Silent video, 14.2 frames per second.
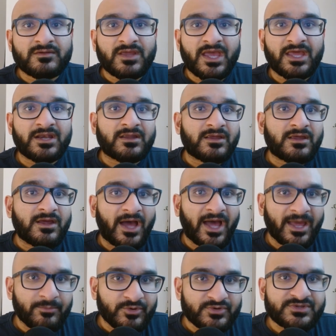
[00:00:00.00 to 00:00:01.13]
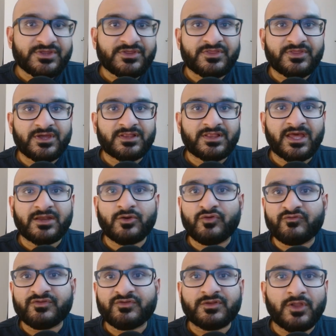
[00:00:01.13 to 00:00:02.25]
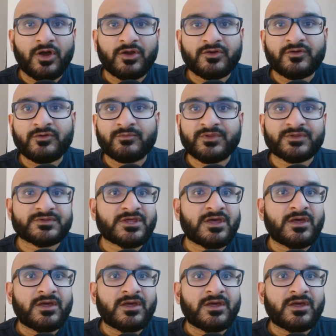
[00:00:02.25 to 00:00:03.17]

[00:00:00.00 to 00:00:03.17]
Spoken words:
And I personally think that over the long term, this